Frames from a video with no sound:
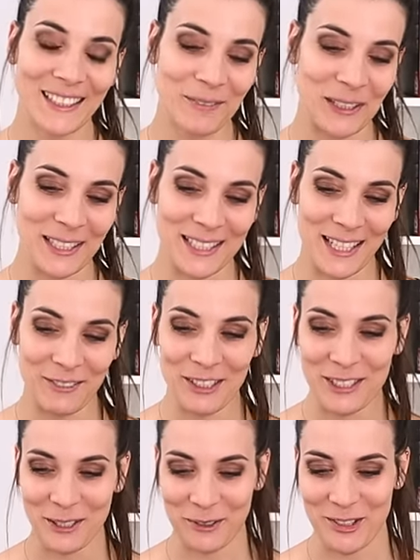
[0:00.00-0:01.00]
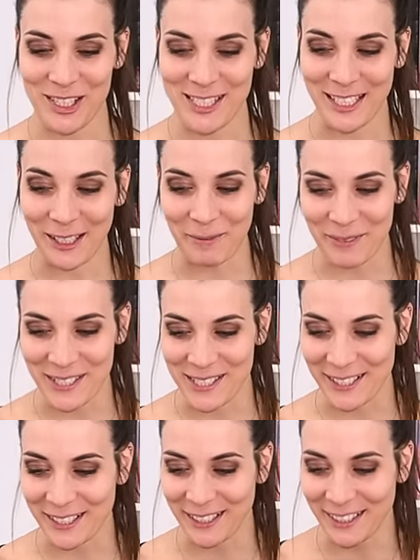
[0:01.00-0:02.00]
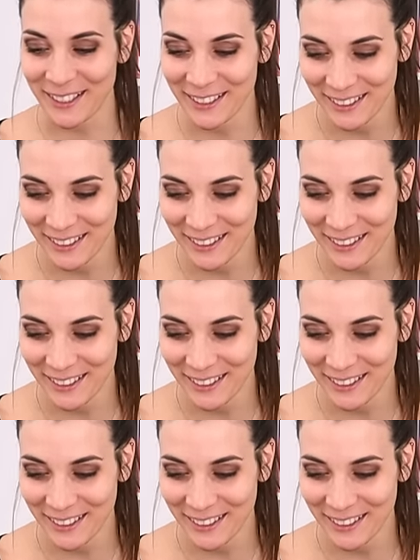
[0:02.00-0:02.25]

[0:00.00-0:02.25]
because there is no cheating in puzzling.